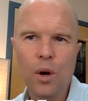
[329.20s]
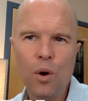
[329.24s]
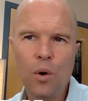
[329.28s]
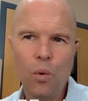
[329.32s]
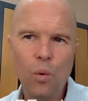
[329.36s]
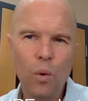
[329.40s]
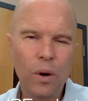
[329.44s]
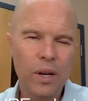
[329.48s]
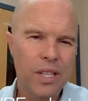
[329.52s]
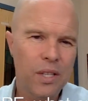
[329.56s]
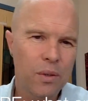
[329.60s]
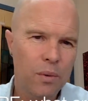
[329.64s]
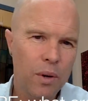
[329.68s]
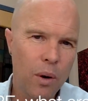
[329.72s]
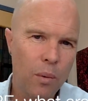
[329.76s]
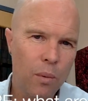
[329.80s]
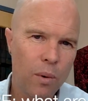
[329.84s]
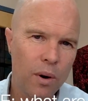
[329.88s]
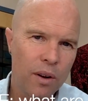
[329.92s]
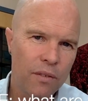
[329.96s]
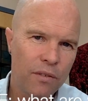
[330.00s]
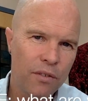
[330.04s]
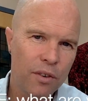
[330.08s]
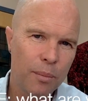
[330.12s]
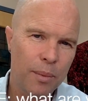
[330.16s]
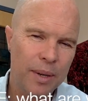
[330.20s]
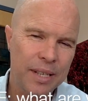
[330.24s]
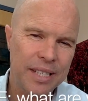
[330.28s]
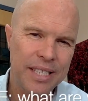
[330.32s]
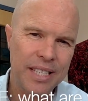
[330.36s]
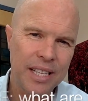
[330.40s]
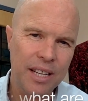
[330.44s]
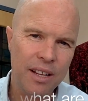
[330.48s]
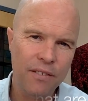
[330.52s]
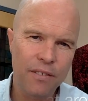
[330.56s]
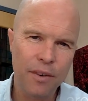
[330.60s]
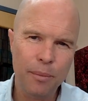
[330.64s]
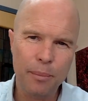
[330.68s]
What do I want for
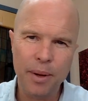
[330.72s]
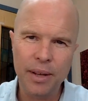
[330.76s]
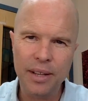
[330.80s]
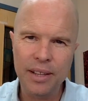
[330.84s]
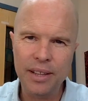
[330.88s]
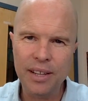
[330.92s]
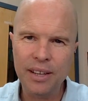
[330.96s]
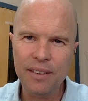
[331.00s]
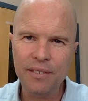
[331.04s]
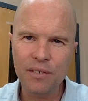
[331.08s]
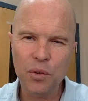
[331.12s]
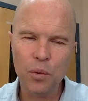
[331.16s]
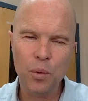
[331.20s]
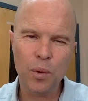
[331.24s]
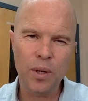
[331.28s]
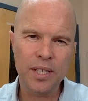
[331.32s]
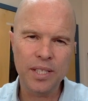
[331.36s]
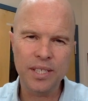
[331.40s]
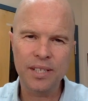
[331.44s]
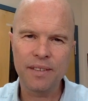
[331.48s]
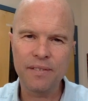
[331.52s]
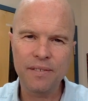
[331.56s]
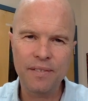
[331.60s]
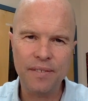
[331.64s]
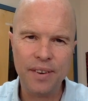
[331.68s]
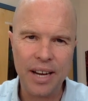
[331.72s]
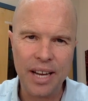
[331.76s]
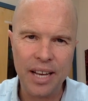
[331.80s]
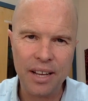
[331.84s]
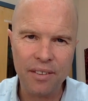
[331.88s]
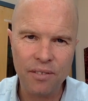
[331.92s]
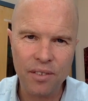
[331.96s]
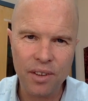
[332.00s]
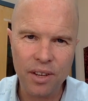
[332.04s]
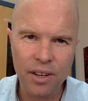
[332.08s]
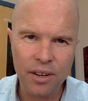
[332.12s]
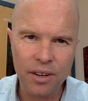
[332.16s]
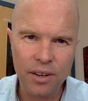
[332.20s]
myself and my loved ones in 5
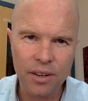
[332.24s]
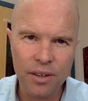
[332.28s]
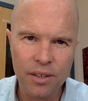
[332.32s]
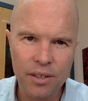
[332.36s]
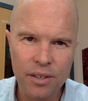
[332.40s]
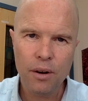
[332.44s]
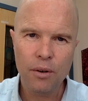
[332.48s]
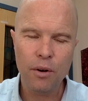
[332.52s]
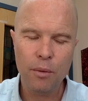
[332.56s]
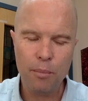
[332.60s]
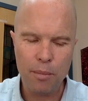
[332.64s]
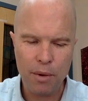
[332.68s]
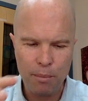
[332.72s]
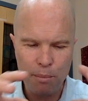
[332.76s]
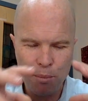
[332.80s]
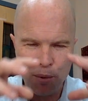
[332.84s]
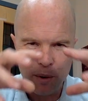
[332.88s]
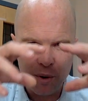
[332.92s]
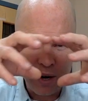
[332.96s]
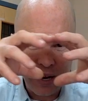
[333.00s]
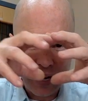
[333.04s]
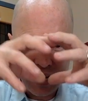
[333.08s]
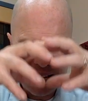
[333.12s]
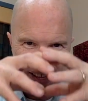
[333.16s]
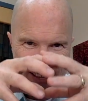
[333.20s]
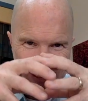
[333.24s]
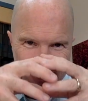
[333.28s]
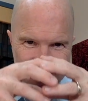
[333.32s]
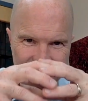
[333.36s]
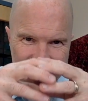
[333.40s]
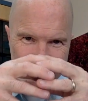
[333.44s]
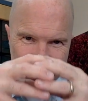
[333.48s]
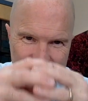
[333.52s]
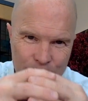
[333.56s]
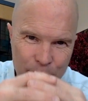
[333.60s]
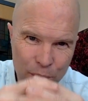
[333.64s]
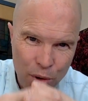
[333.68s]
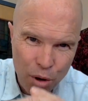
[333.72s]
years? Remember,
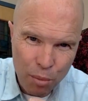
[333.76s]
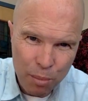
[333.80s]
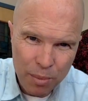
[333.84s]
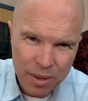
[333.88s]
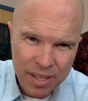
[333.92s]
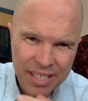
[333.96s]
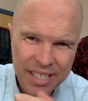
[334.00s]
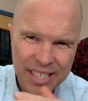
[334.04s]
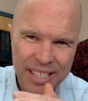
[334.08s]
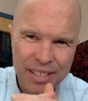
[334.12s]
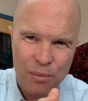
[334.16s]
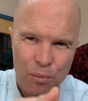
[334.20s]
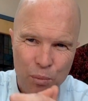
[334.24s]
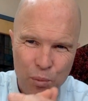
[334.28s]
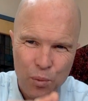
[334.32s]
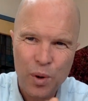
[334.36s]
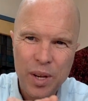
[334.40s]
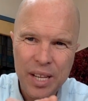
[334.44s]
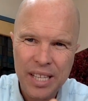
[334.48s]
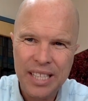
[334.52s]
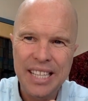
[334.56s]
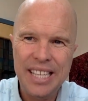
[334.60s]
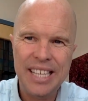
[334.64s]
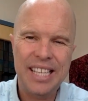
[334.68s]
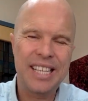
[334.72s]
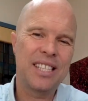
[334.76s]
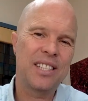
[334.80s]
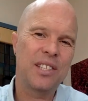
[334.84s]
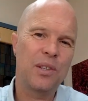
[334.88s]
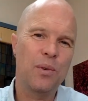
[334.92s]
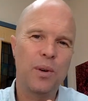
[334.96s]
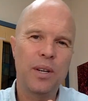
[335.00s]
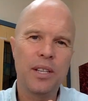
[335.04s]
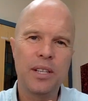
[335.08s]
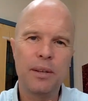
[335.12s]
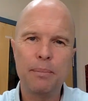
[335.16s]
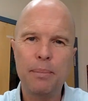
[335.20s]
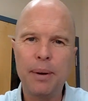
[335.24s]
this moment really is
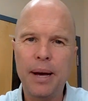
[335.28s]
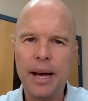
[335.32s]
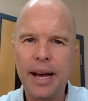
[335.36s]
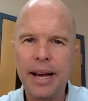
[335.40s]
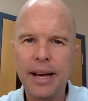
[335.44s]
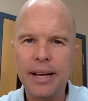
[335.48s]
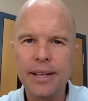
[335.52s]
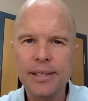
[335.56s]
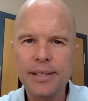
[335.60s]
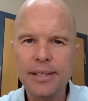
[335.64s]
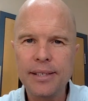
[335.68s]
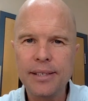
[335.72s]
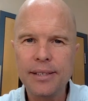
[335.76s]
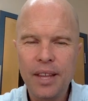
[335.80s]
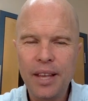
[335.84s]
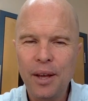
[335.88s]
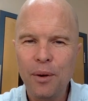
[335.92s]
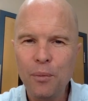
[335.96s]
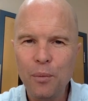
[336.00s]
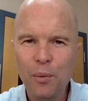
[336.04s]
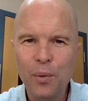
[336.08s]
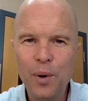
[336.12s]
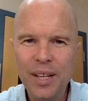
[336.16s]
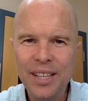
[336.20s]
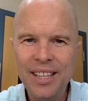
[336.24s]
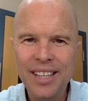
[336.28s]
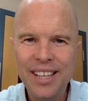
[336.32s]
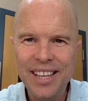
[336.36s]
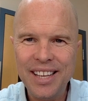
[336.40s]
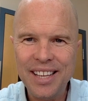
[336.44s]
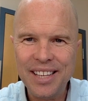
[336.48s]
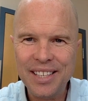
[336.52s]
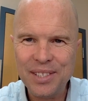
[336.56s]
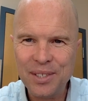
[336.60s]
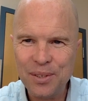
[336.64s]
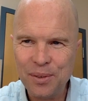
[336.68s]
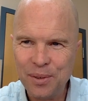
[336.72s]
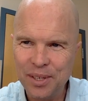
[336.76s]
going to pass. It really
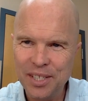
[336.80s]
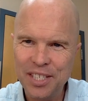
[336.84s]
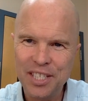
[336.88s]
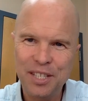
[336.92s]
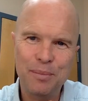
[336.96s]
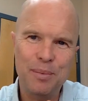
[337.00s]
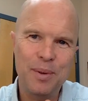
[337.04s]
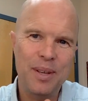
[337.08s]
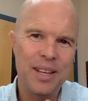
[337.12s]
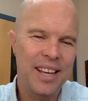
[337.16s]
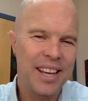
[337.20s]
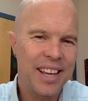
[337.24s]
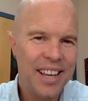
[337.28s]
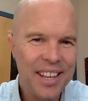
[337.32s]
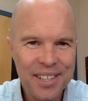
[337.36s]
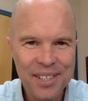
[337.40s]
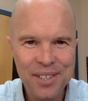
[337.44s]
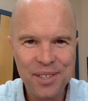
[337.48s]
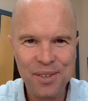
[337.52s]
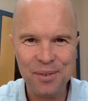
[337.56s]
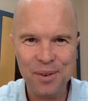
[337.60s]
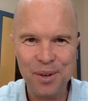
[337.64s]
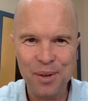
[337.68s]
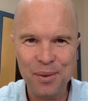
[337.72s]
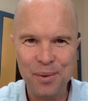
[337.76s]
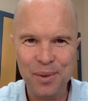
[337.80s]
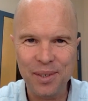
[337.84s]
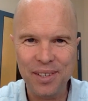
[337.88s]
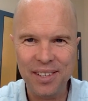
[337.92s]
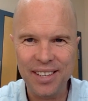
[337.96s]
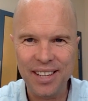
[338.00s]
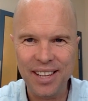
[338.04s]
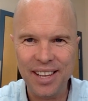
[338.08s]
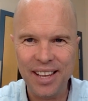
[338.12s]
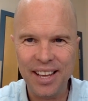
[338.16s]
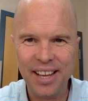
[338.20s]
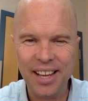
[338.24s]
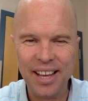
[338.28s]
is going to be history one
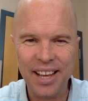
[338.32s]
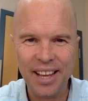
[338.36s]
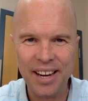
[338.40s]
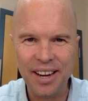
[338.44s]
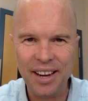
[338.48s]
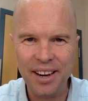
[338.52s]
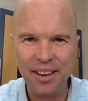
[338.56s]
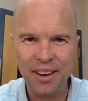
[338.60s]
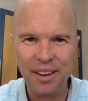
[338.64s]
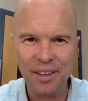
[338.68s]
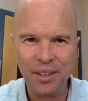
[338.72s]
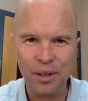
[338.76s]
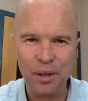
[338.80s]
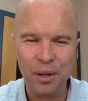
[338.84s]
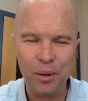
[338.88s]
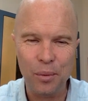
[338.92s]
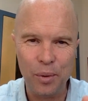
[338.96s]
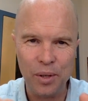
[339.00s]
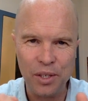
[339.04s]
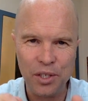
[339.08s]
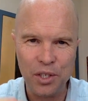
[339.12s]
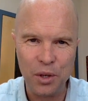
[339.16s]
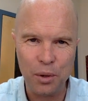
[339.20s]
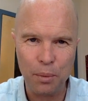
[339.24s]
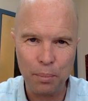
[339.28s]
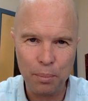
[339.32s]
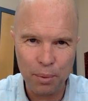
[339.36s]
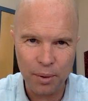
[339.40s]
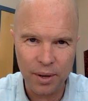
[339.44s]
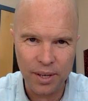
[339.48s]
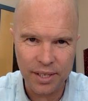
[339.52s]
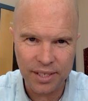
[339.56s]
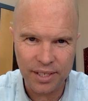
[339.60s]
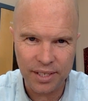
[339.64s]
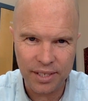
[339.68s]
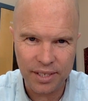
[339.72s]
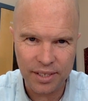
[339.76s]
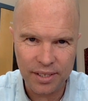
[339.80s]
day and not always your
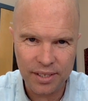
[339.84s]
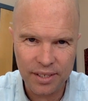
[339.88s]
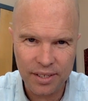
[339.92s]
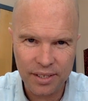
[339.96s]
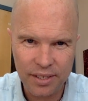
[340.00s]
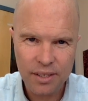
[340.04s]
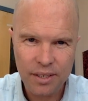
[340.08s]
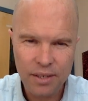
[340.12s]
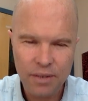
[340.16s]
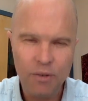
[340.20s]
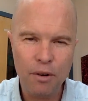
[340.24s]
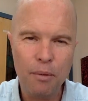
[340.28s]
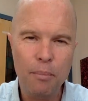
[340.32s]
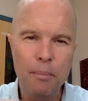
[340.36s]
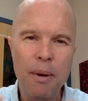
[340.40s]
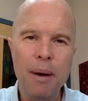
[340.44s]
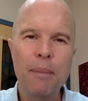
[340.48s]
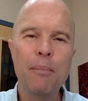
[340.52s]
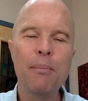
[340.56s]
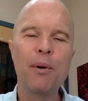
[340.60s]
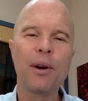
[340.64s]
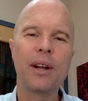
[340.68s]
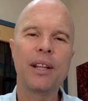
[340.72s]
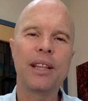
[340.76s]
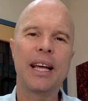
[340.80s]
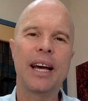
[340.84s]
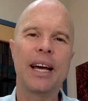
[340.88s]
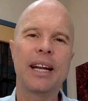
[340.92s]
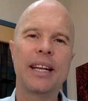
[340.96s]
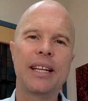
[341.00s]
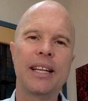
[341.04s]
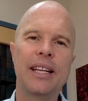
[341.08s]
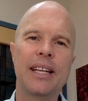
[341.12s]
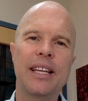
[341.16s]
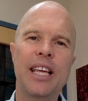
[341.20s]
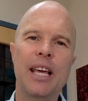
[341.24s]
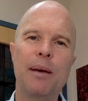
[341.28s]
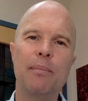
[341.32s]
present. Remembering that
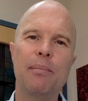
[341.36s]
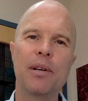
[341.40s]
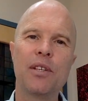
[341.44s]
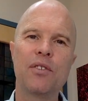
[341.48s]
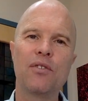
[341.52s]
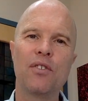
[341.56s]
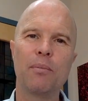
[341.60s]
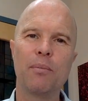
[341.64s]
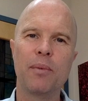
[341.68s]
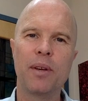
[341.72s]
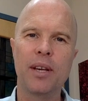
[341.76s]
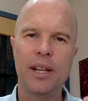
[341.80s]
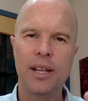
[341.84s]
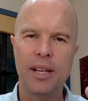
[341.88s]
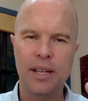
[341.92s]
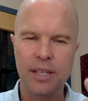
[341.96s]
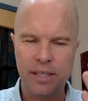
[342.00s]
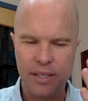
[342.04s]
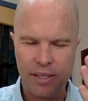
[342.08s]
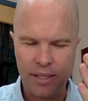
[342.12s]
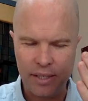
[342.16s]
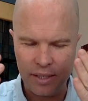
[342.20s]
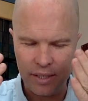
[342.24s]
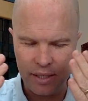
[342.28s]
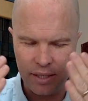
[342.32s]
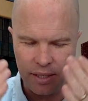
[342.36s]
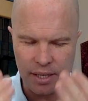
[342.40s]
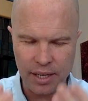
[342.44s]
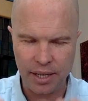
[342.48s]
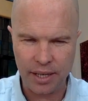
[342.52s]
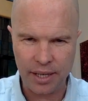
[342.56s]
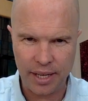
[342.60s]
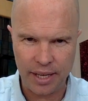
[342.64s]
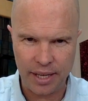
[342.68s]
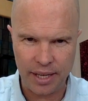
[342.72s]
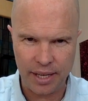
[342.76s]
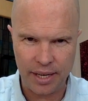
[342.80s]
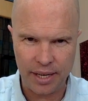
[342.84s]
can keep us from getting
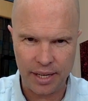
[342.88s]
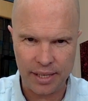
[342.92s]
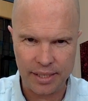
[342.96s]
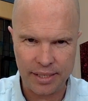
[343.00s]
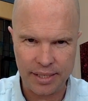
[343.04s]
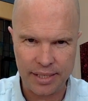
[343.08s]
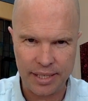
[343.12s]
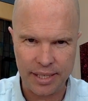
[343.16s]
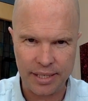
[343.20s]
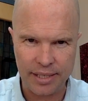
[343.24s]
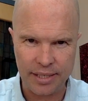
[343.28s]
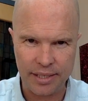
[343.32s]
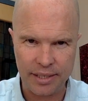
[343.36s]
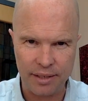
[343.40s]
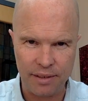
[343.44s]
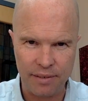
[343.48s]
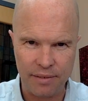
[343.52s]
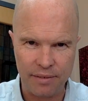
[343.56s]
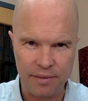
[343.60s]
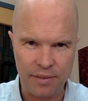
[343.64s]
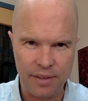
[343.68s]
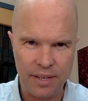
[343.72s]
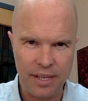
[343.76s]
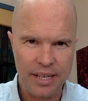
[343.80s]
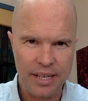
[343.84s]
stuck in a sense of